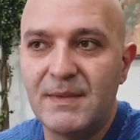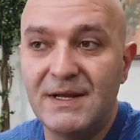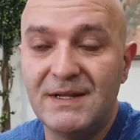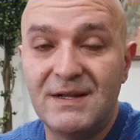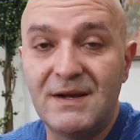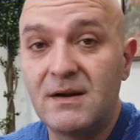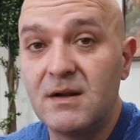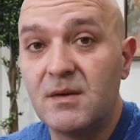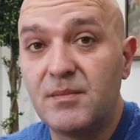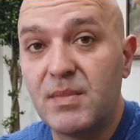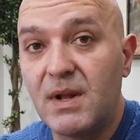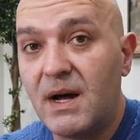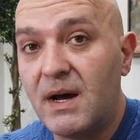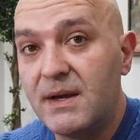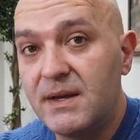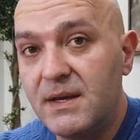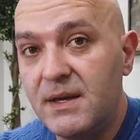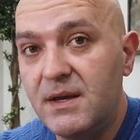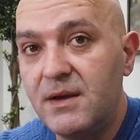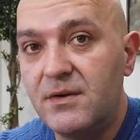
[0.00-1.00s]
It didn't
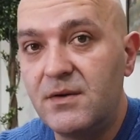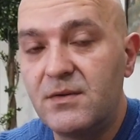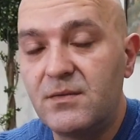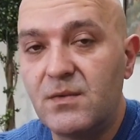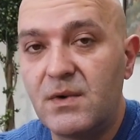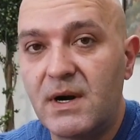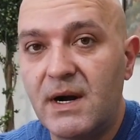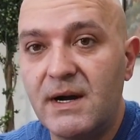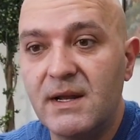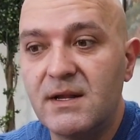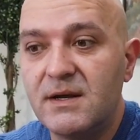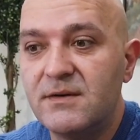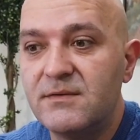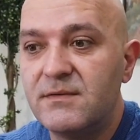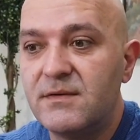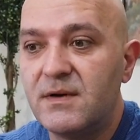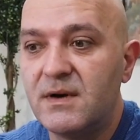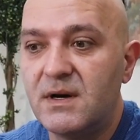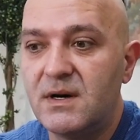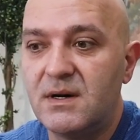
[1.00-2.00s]
apply here where I live.